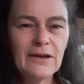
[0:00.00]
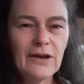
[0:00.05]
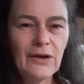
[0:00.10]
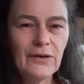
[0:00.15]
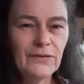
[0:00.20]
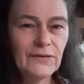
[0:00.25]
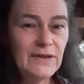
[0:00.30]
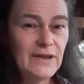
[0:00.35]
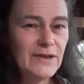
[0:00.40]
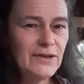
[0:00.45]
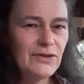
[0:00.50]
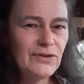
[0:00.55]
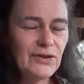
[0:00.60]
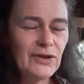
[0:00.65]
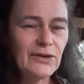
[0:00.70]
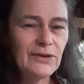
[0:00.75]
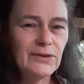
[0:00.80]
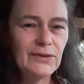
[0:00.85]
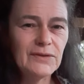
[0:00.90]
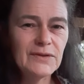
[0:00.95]
of these
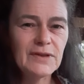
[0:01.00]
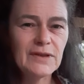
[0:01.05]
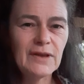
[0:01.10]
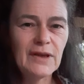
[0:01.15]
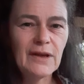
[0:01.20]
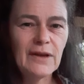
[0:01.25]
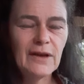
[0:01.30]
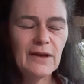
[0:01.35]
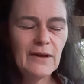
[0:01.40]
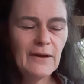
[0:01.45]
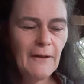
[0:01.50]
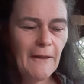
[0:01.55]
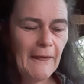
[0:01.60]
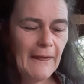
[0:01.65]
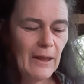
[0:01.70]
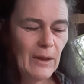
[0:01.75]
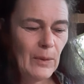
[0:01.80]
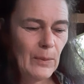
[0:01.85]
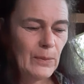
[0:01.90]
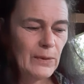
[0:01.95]
struggles
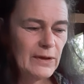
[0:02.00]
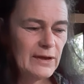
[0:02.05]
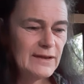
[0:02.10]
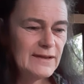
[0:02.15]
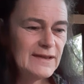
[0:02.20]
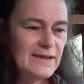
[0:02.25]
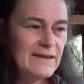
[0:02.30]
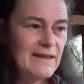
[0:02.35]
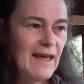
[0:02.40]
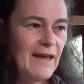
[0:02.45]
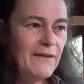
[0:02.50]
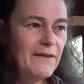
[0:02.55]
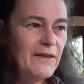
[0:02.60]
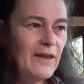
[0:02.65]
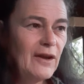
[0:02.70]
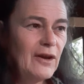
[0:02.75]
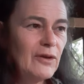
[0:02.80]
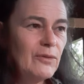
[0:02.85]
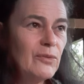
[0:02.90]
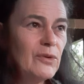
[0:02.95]
was that
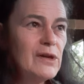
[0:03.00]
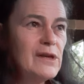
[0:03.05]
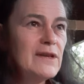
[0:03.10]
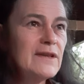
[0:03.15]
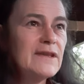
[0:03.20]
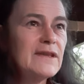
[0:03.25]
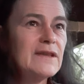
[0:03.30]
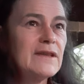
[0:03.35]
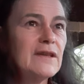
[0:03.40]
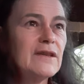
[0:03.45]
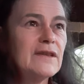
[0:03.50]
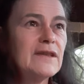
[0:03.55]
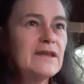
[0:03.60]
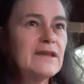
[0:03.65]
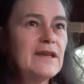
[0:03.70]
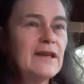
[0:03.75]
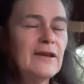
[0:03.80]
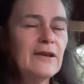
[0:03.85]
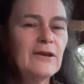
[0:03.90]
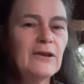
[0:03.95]
there was
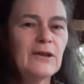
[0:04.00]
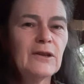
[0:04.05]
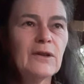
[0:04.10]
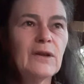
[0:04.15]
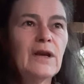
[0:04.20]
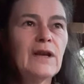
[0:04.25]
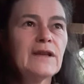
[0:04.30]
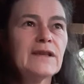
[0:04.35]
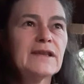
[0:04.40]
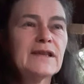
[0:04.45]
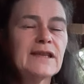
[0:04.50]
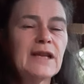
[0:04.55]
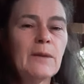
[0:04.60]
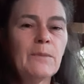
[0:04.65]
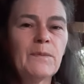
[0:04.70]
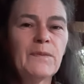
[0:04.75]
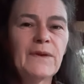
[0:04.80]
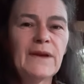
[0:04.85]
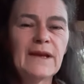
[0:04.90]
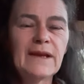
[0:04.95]
still
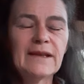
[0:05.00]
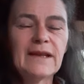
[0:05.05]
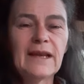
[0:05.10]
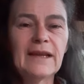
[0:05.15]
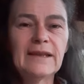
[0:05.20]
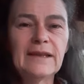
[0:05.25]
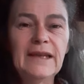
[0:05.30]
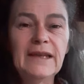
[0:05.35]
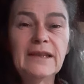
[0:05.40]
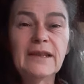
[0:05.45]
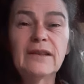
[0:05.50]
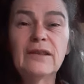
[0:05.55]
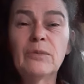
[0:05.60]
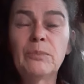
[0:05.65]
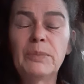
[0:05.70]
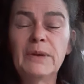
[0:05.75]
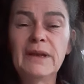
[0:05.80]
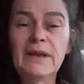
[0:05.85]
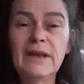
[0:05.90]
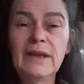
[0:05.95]
something that needed to
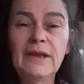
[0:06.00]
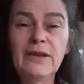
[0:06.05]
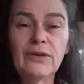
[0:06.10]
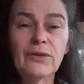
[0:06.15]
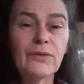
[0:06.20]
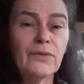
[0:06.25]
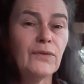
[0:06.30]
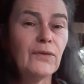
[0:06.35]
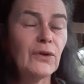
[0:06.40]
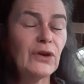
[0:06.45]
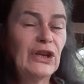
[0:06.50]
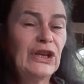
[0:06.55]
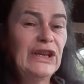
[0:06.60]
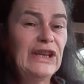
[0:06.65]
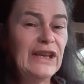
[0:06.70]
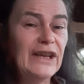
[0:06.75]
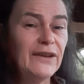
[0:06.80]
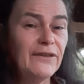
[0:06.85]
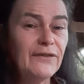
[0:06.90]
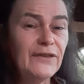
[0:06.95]
be either
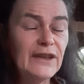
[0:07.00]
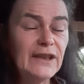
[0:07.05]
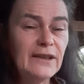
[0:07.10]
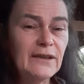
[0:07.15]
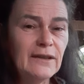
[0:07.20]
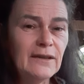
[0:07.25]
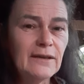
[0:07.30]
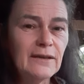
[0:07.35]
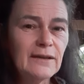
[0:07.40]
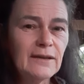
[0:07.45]
forgiven